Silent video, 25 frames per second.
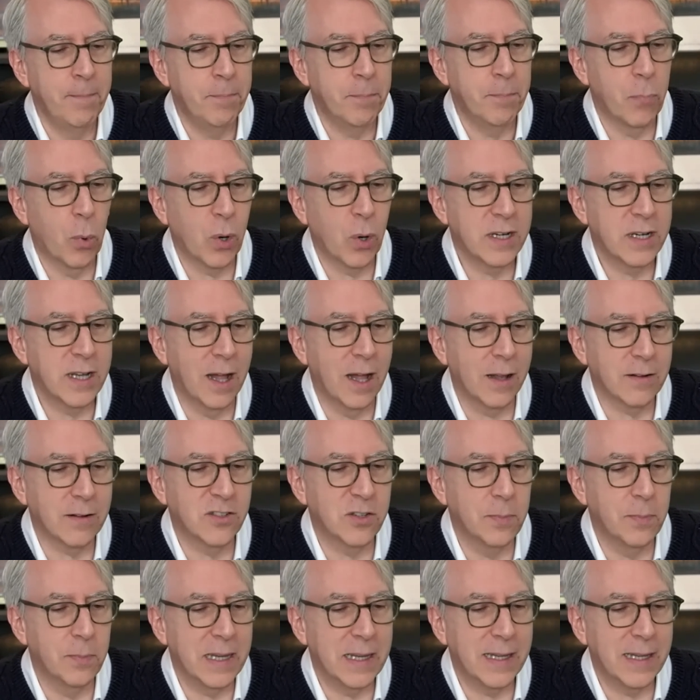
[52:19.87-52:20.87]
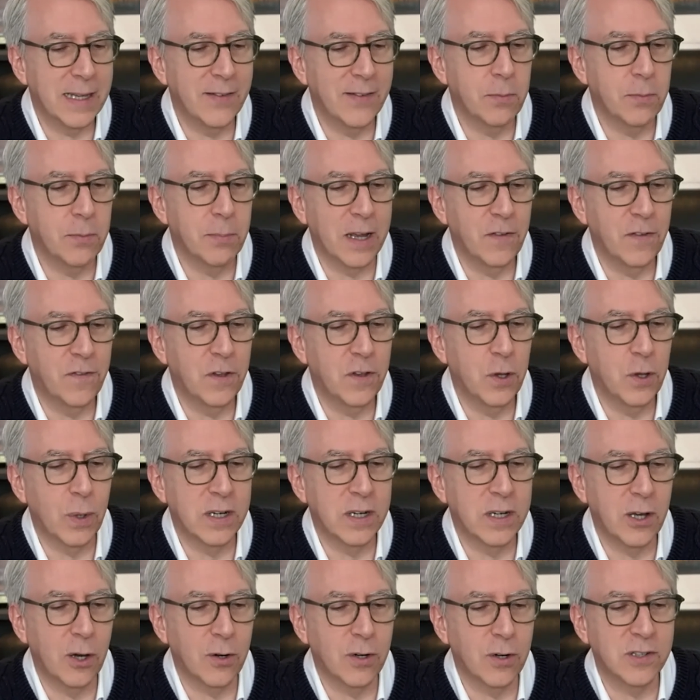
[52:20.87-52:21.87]
more dollars are being given by fewer
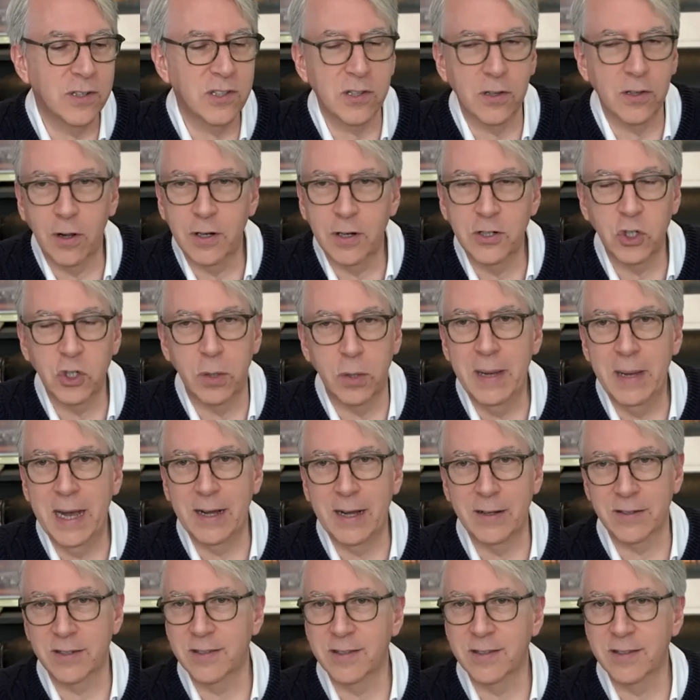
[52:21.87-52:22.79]
donors in larger amounts.